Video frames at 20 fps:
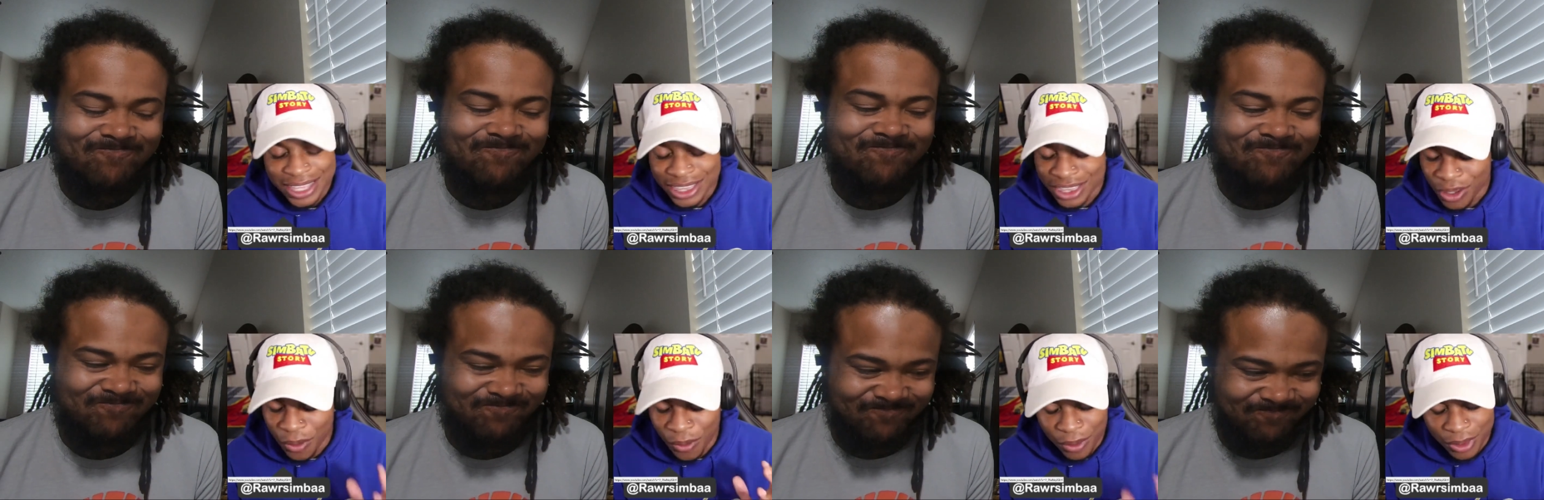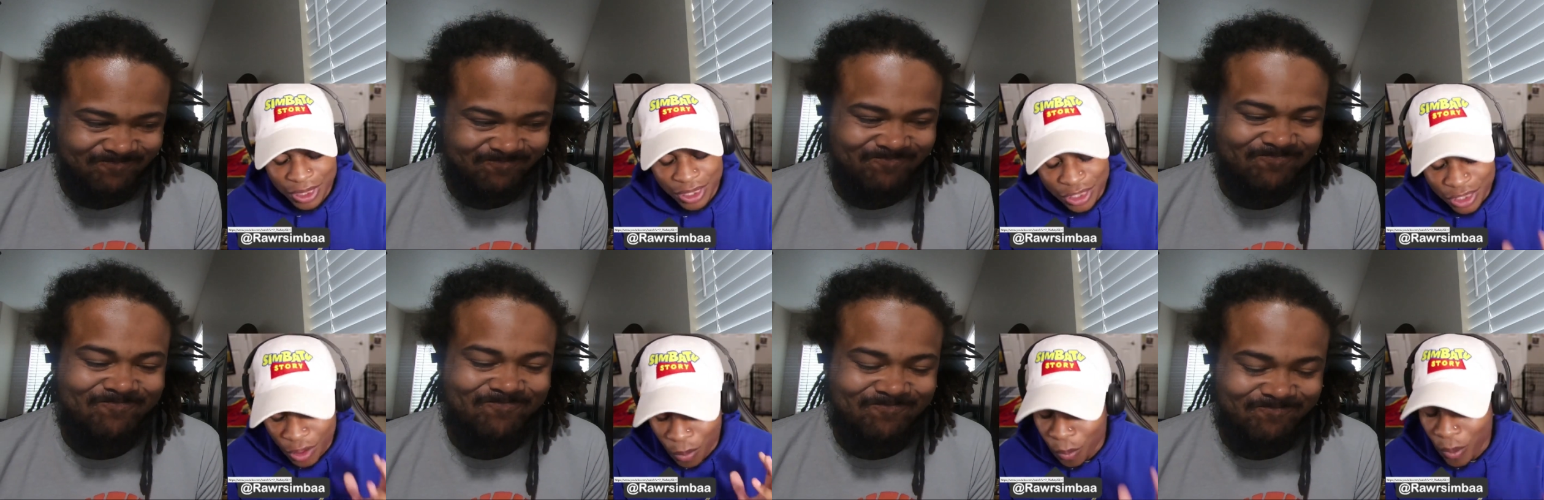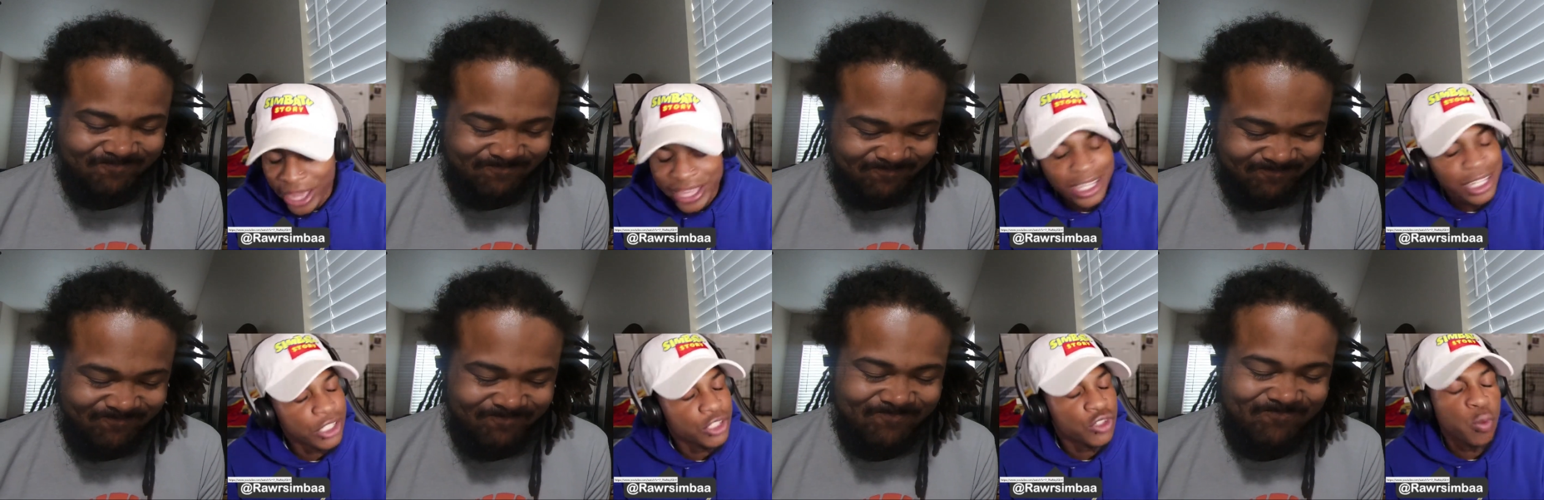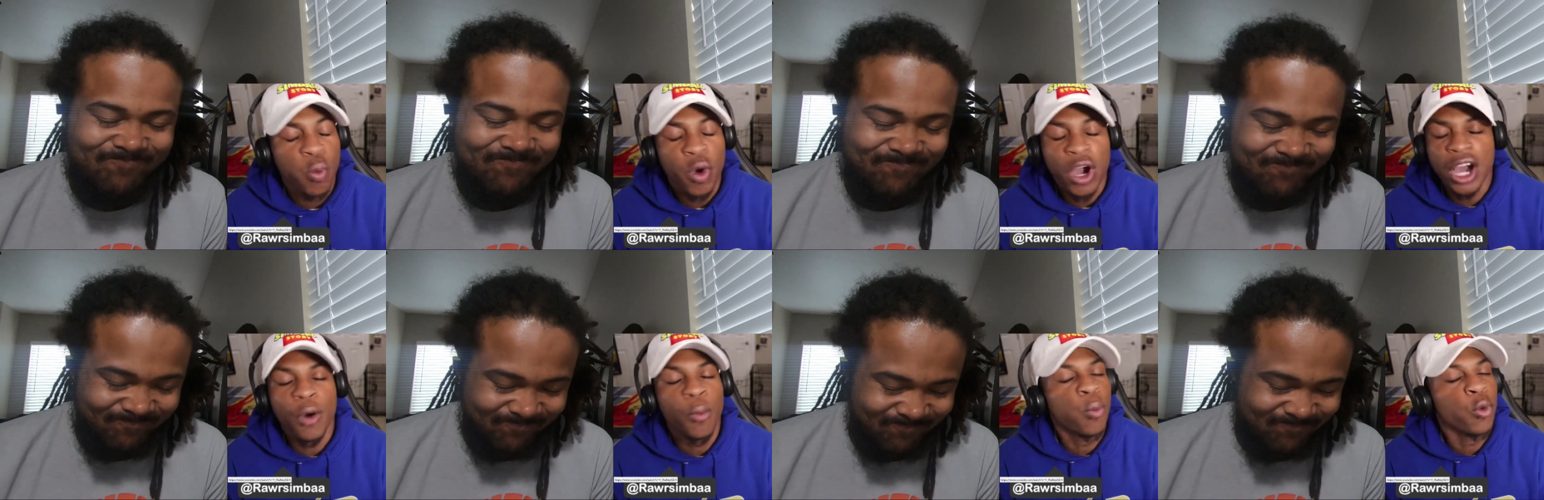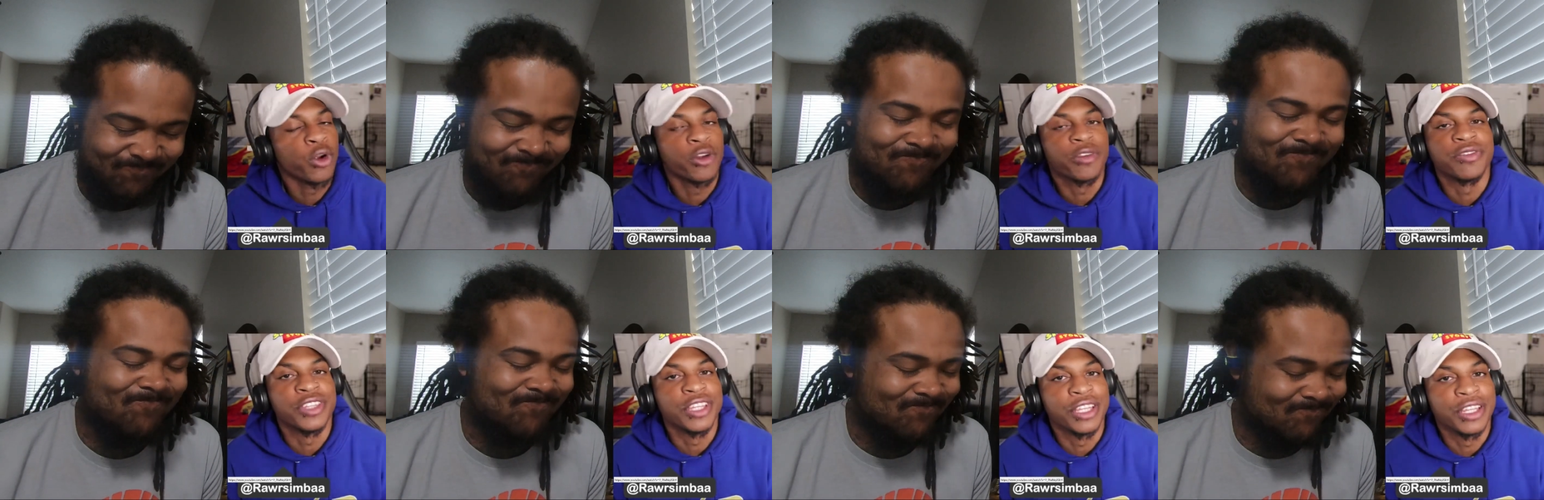Speaker 1: The wait is well
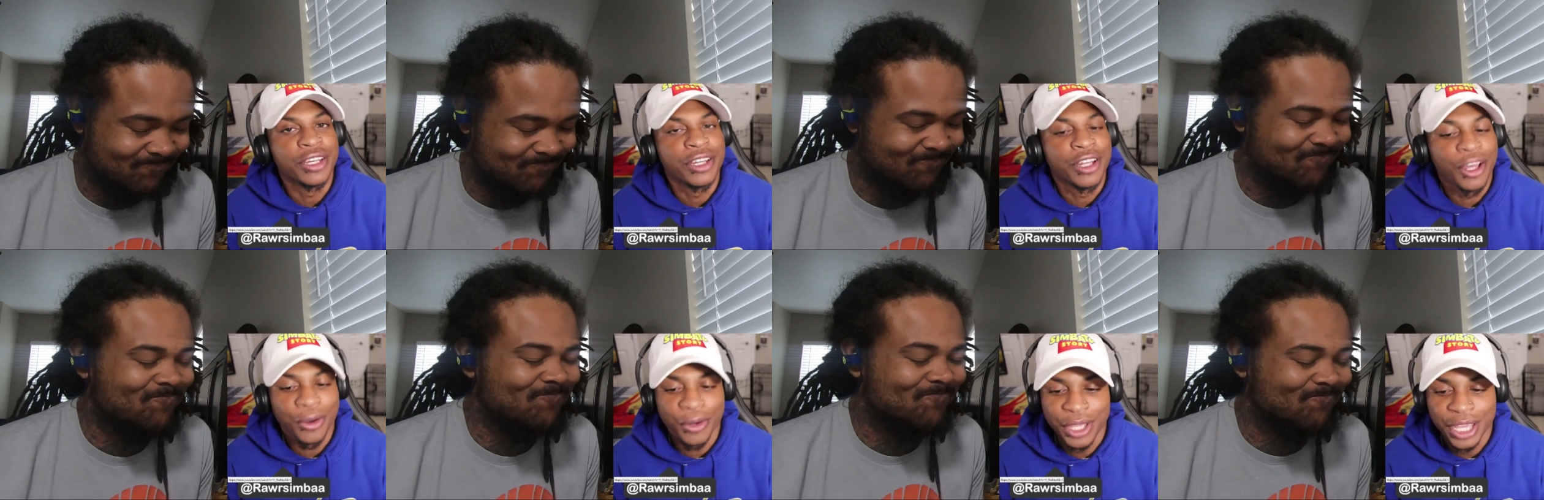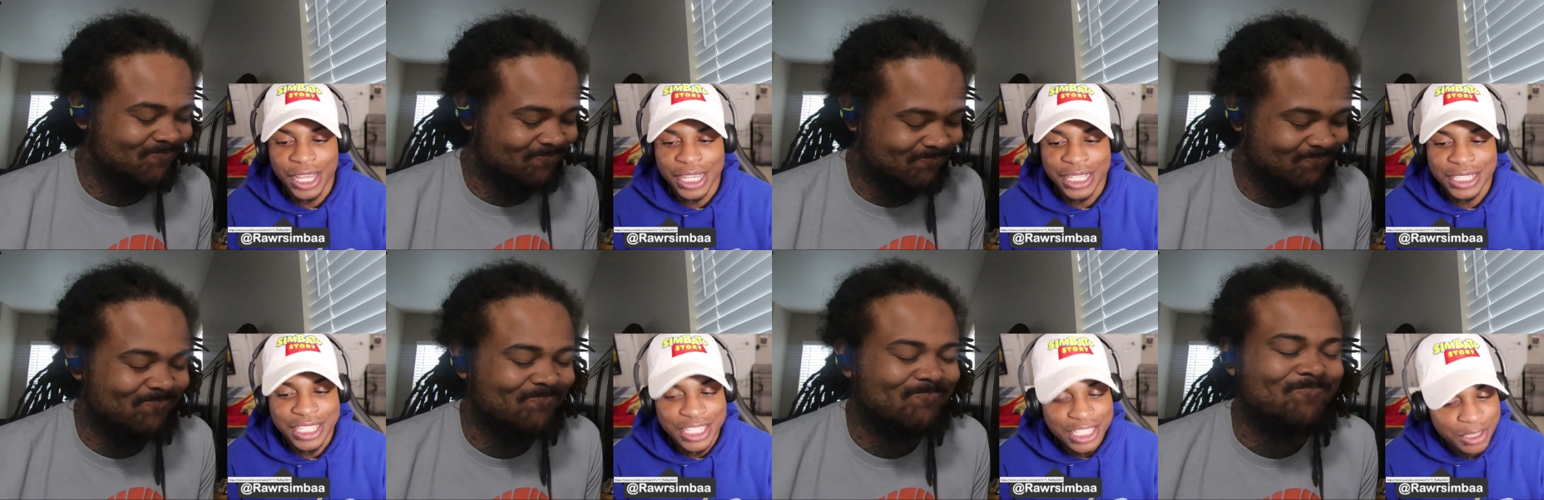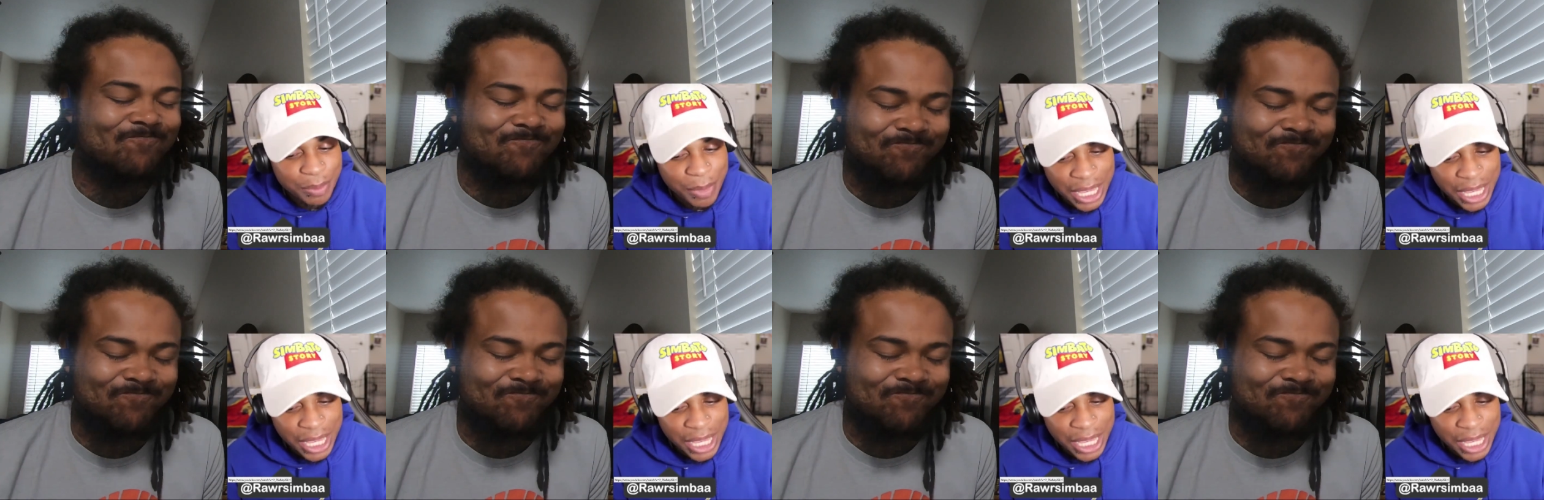worth it, okay? This